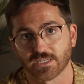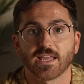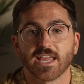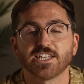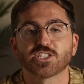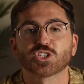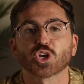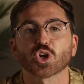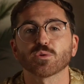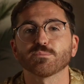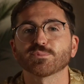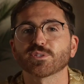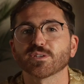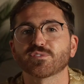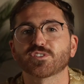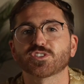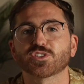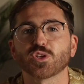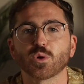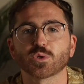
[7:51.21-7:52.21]
In terms
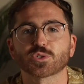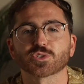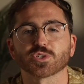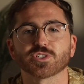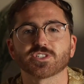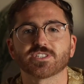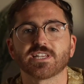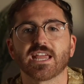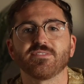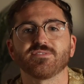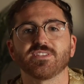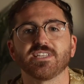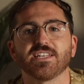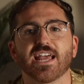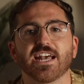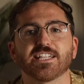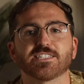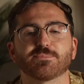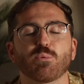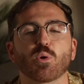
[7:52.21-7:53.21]
of social safety
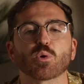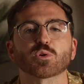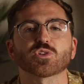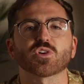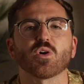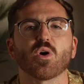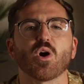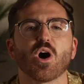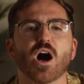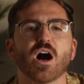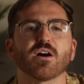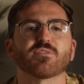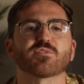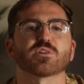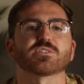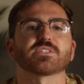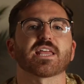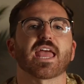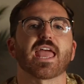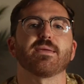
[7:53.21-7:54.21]
nets, Portugal
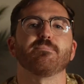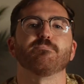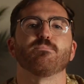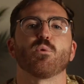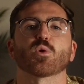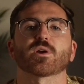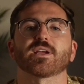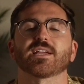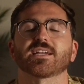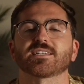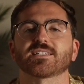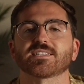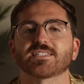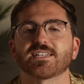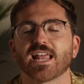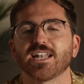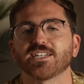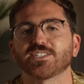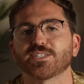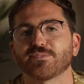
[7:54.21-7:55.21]
offers a more
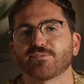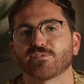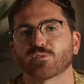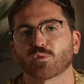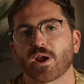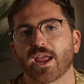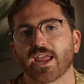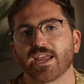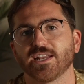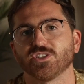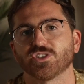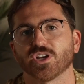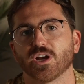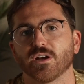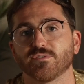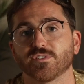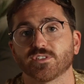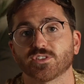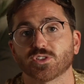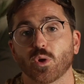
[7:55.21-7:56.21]
extensive range
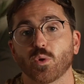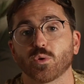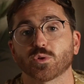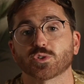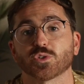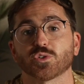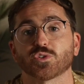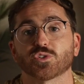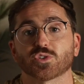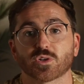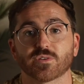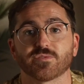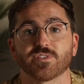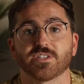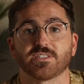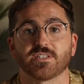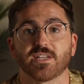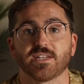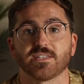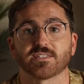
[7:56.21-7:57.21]
of social
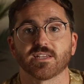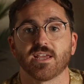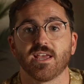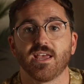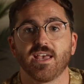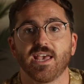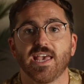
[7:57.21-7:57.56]
services,